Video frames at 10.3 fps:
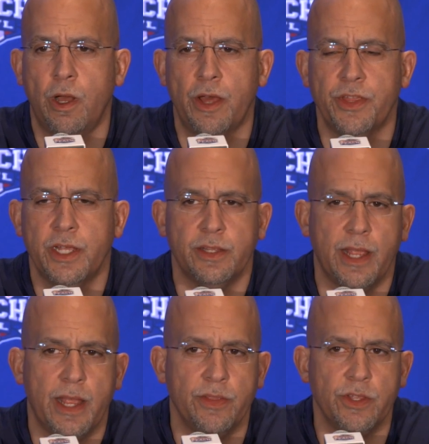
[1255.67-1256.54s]
I think at
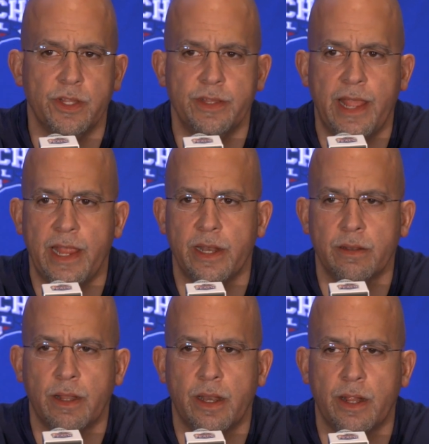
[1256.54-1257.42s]
the end of the day,
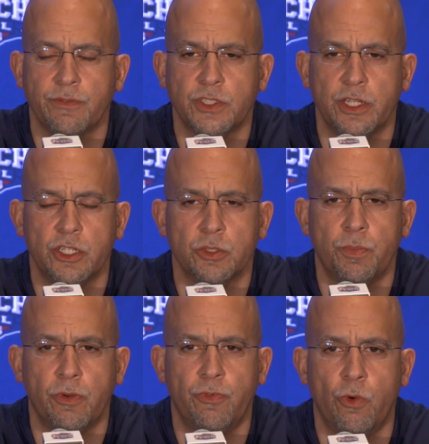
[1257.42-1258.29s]
and, and I've said this
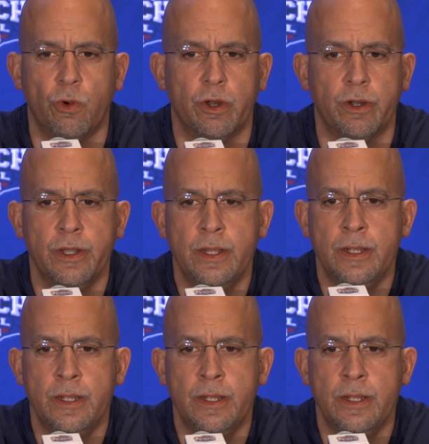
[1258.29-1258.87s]
before,